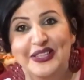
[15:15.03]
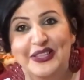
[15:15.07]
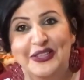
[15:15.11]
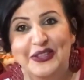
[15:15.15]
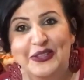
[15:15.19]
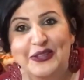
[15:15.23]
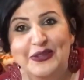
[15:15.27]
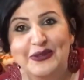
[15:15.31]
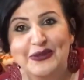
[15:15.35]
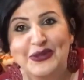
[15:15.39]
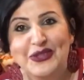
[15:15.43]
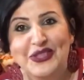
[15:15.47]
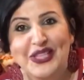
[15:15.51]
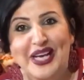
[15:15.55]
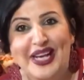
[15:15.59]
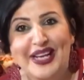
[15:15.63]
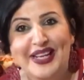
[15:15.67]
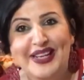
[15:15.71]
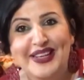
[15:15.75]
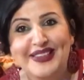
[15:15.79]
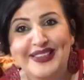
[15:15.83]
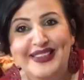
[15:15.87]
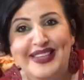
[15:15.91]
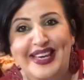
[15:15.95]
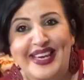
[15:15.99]
YouTube
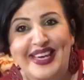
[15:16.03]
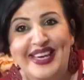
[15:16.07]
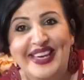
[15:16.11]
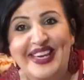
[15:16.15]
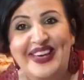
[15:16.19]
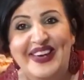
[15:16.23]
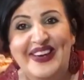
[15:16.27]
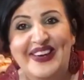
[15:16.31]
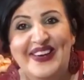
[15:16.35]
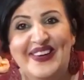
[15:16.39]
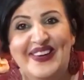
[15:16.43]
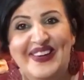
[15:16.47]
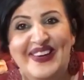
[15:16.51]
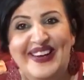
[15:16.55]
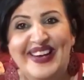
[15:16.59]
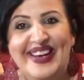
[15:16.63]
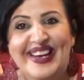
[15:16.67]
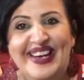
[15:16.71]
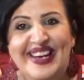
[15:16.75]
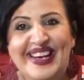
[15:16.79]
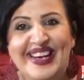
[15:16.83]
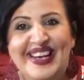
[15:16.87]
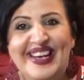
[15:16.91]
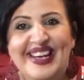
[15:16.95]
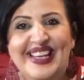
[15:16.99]
channel, thank you.
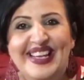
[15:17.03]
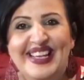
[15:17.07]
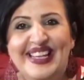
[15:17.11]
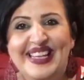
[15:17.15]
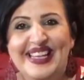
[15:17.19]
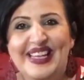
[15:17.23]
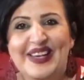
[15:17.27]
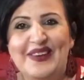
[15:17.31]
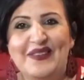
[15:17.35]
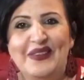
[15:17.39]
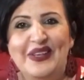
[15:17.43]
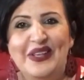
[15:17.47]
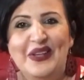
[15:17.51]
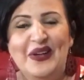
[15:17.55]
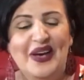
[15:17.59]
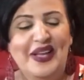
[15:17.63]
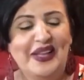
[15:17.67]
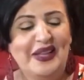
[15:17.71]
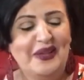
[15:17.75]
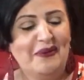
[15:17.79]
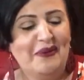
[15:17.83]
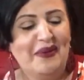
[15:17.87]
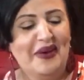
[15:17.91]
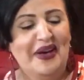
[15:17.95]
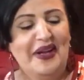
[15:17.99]
Let me know on
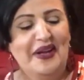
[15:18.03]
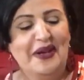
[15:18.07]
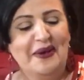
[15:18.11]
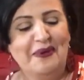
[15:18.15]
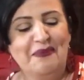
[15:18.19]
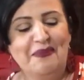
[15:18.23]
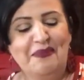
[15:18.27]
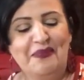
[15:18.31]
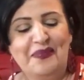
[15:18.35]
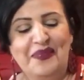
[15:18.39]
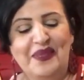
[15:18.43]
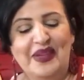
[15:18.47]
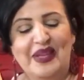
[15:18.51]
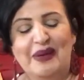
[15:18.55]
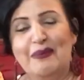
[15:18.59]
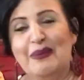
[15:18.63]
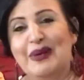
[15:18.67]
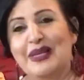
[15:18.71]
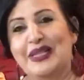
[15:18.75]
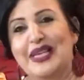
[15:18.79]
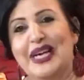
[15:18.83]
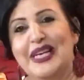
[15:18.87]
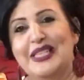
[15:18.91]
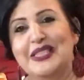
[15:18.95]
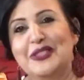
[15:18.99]
the bottom. But
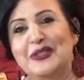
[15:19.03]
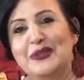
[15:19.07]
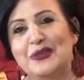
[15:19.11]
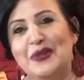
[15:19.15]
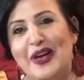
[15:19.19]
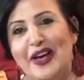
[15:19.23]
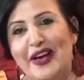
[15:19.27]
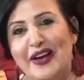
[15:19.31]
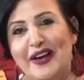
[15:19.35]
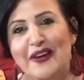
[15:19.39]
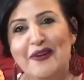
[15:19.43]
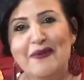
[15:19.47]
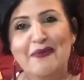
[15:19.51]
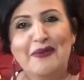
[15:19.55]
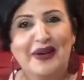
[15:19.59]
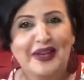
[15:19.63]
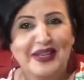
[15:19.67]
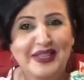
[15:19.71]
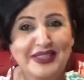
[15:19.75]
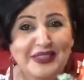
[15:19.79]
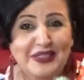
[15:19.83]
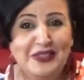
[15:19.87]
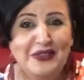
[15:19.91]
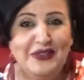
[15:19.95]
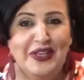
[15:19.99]
that's rare, but
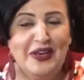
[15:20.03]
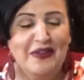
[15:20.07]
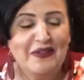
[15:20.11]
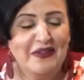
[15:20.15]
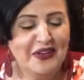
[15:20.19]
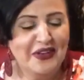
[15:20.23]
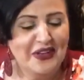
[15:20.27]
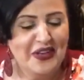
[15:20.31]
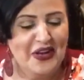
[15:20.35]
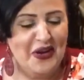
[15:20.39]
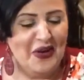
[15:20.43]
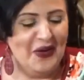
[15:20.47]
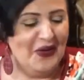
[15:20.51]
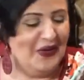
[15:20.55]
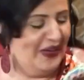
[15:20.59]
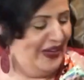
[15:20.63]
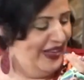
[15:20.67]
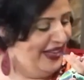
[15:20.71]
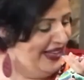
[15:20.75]
you never know.